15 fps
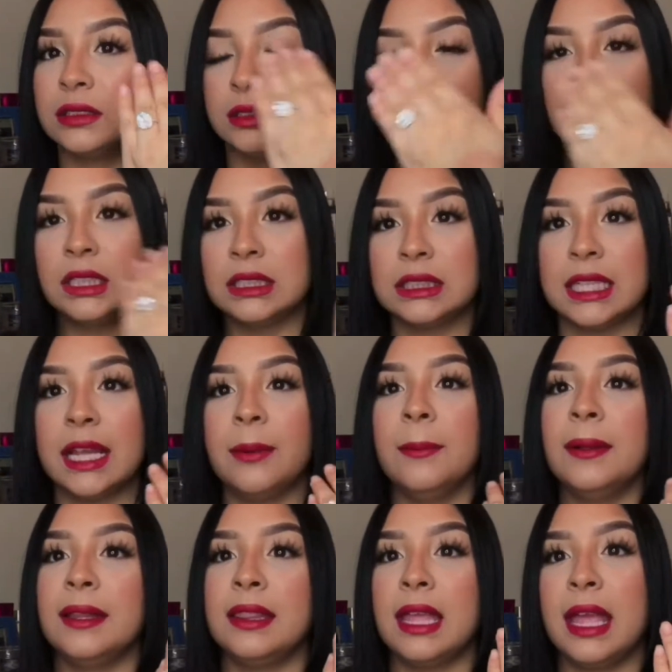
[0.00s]
looks like
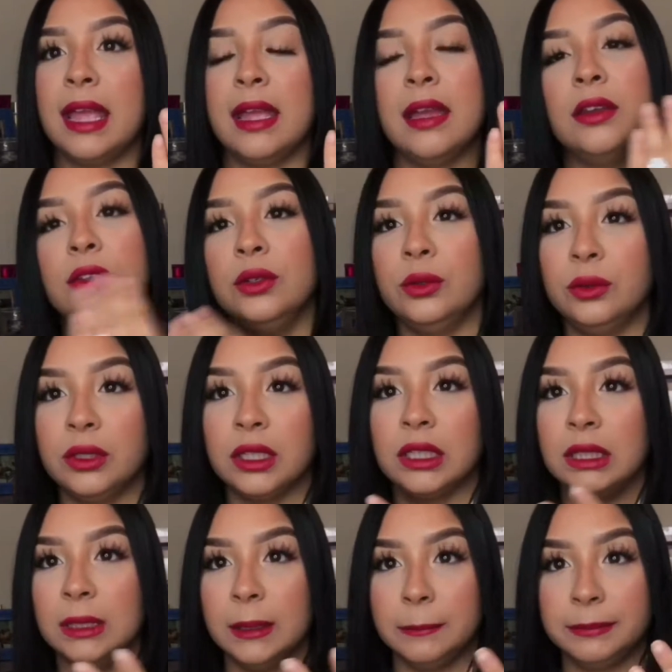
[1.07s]
with a nude
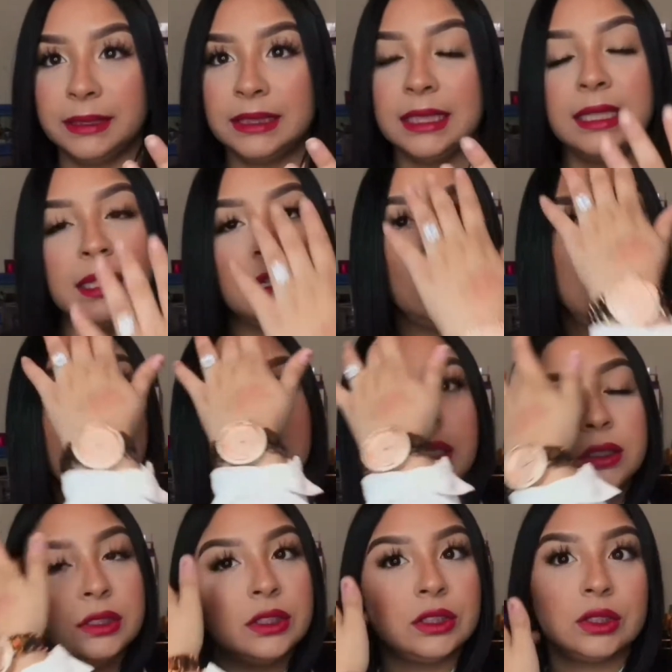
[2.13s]
lipstick.
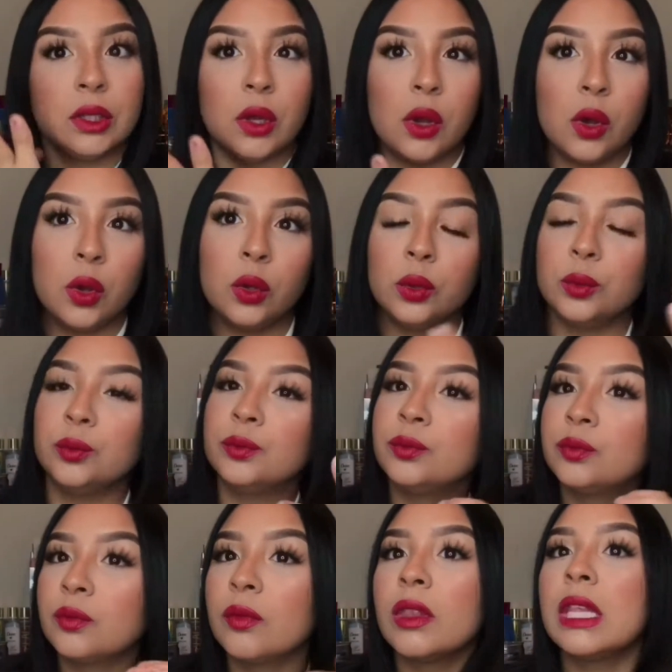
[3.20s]
So
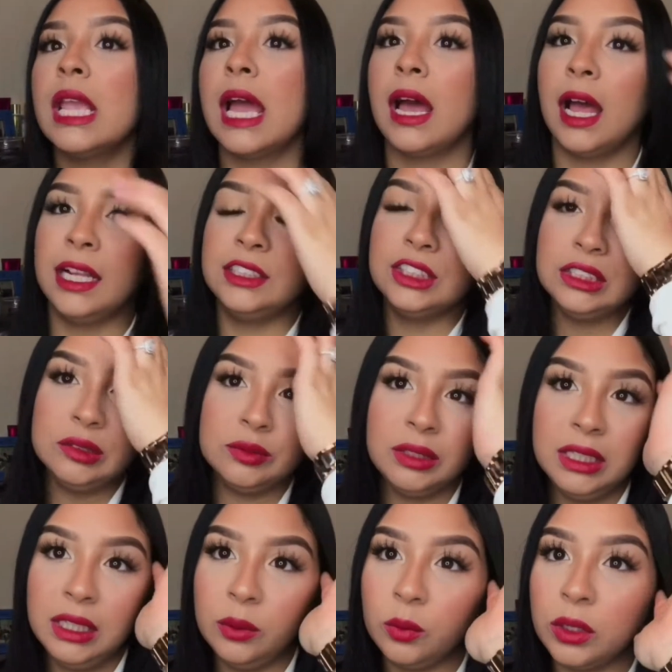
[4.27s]
yeah, I just
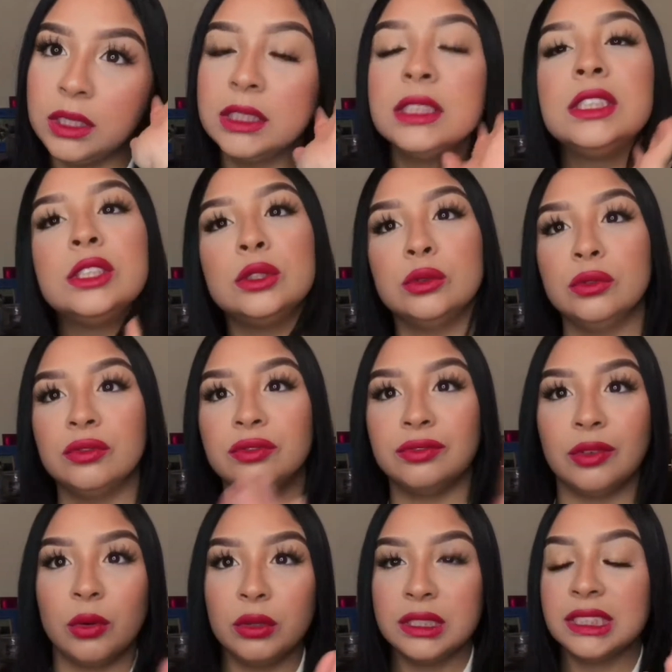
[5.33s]
really wanted to
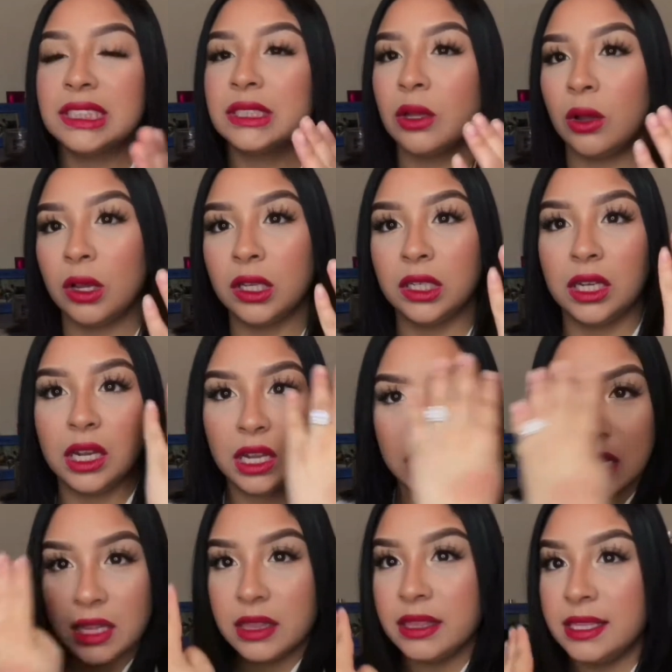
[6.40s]
focus on
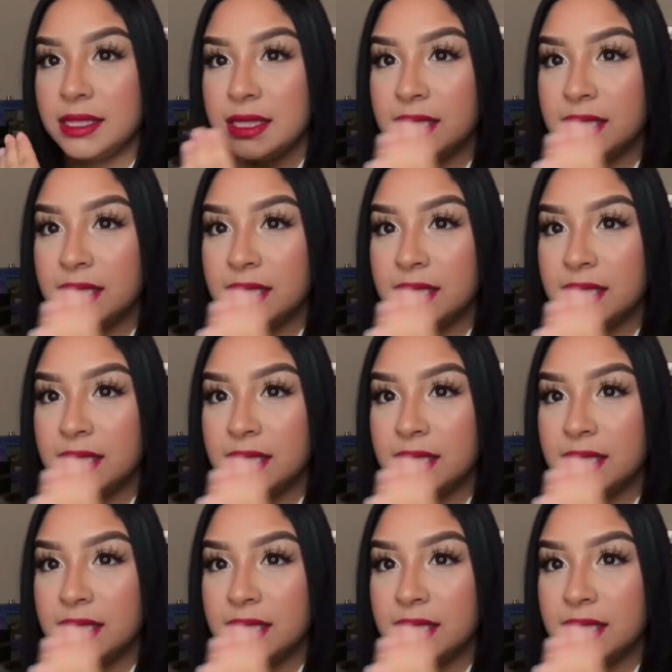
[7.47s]
the